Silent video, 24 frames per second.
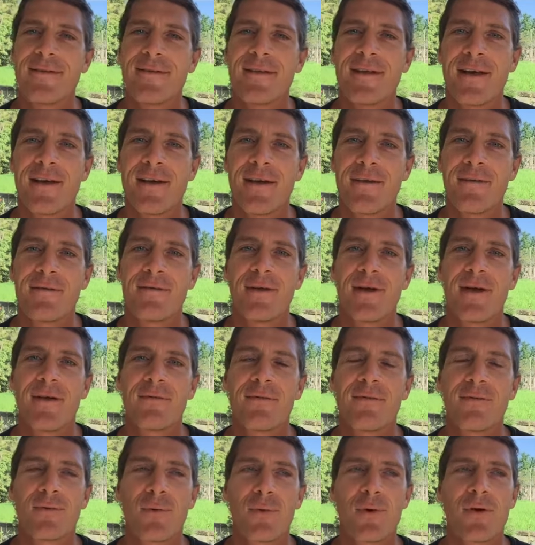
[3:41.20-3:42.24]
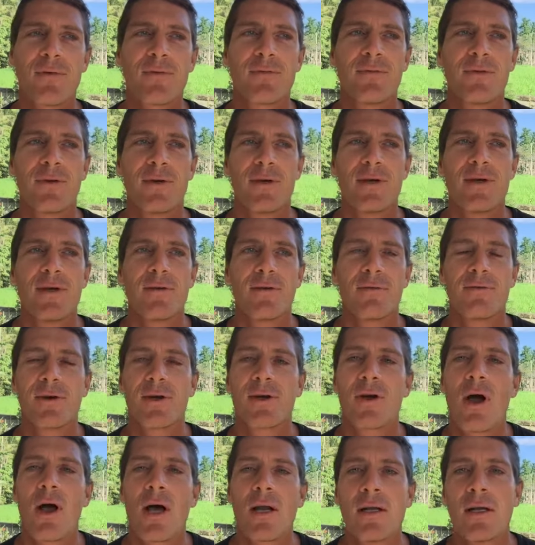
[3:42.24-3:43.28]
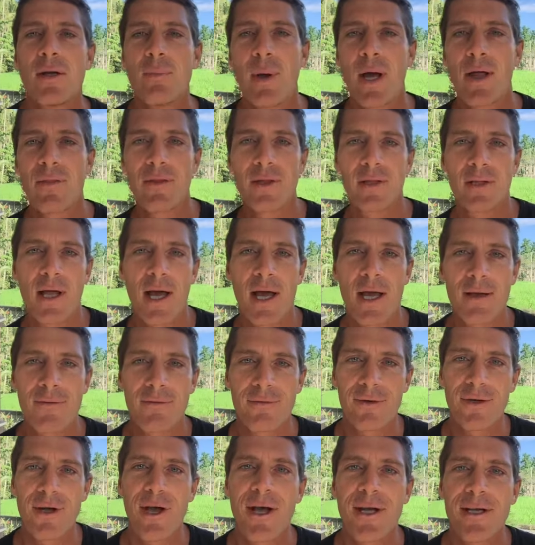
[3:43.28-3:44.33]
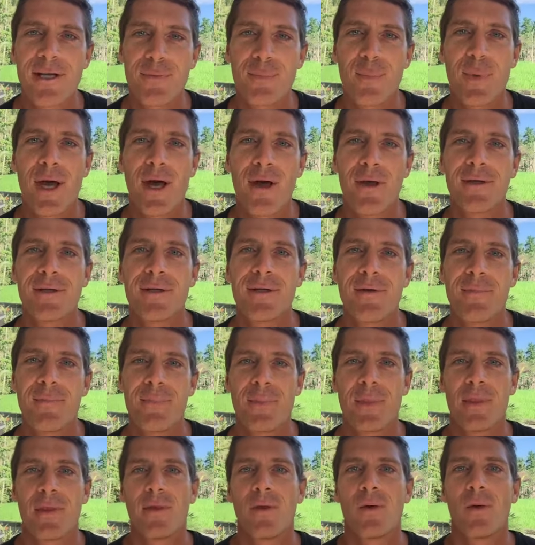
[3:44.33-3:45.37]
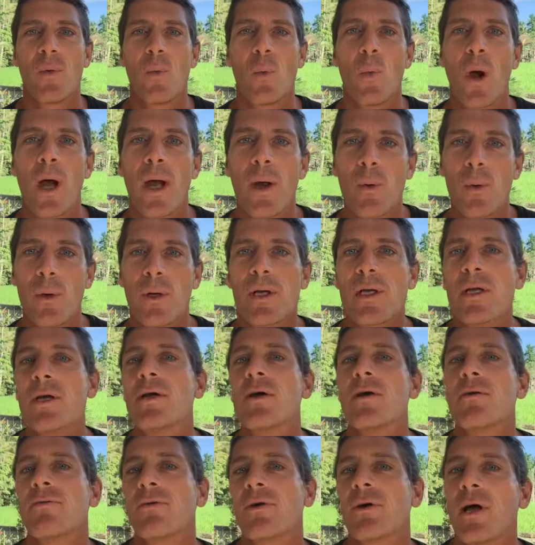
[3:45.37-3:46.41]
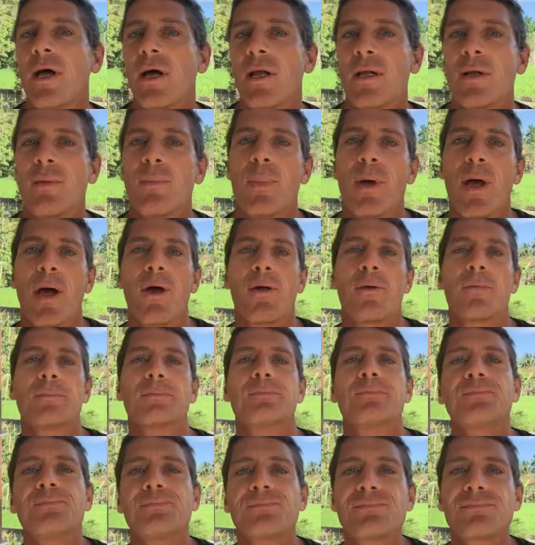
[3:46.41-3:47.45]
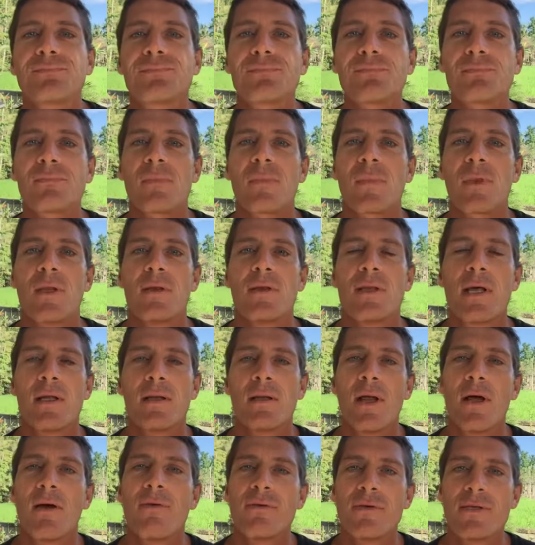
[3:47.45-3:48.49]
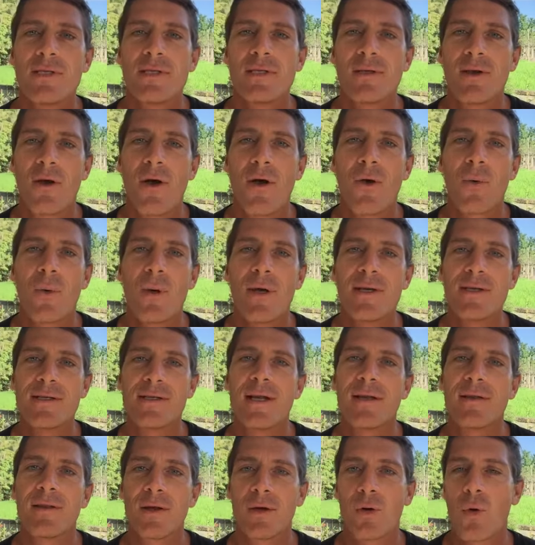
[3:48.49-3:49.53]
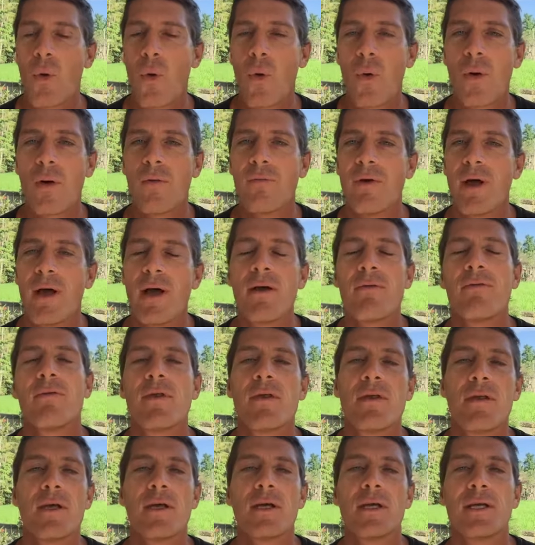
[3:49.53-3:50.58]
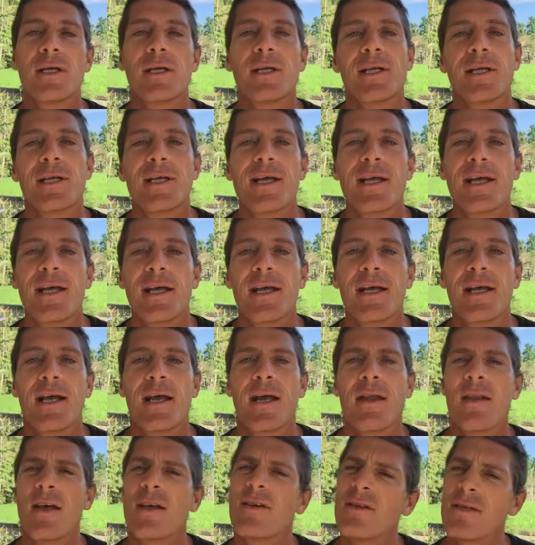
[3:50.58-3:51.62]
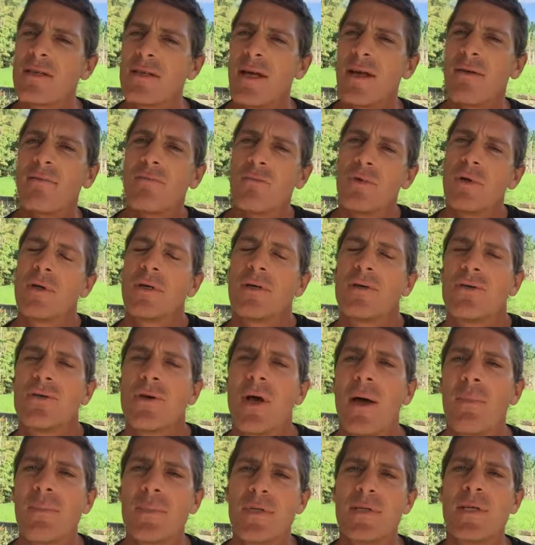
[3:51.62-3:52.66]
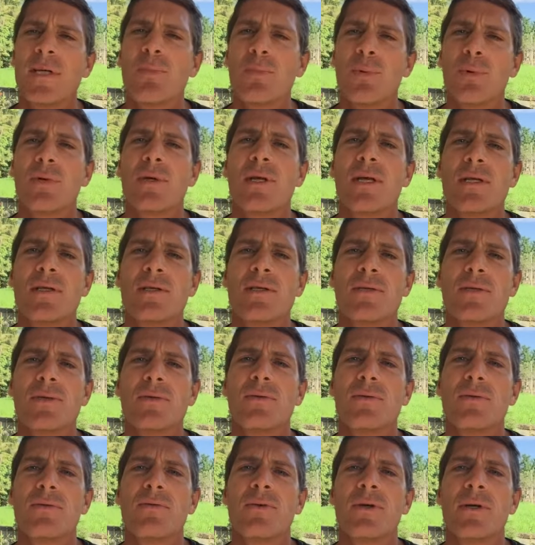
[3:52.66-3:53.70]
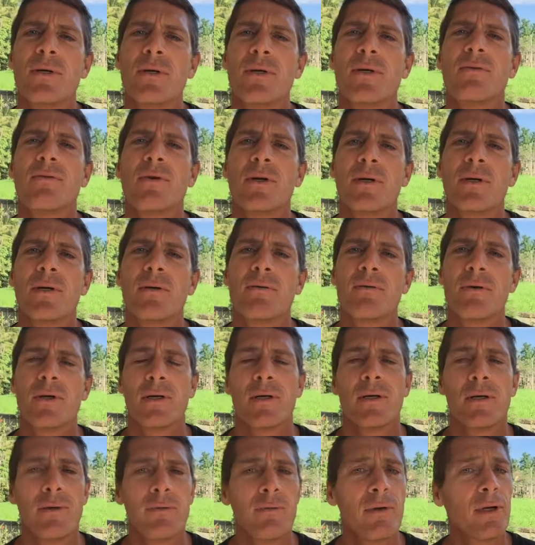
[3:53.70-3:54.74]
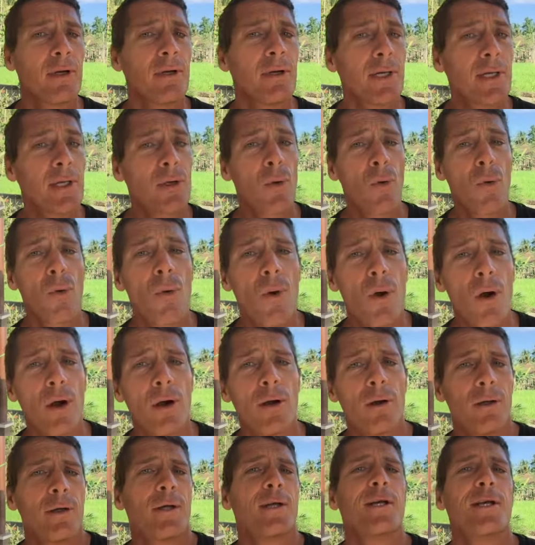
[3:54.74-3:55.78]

that have sort of forgotten about the light, forgotten about why we're here, forgotten about that love is always at the core of everything. And they just haven't really dropped deeper into the very, very, very, very core.